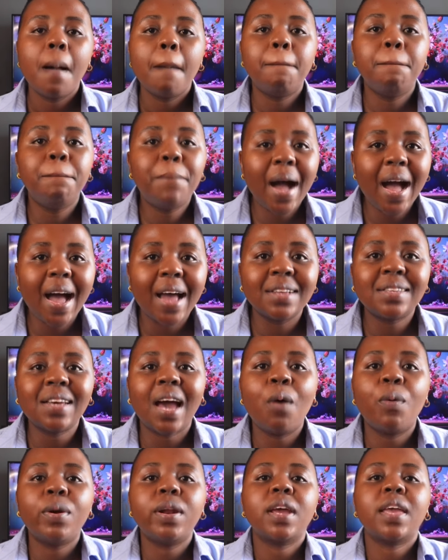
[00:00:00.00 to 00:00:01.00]
But
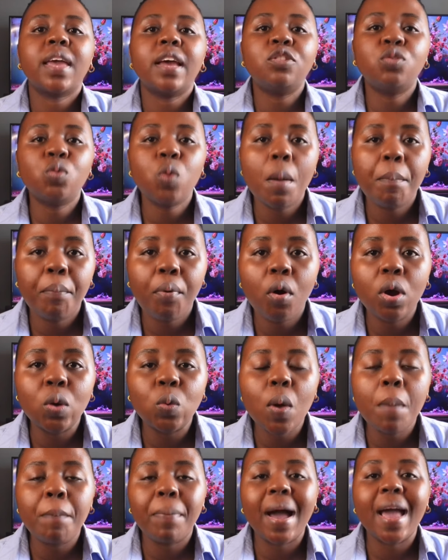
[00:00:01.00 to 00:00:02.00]
I want to get to a point
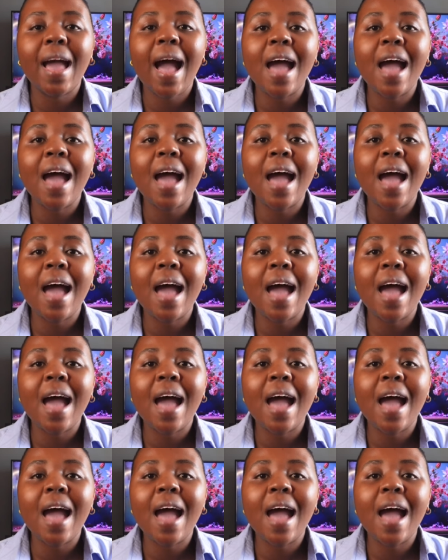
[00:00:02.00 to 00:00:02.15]
whereby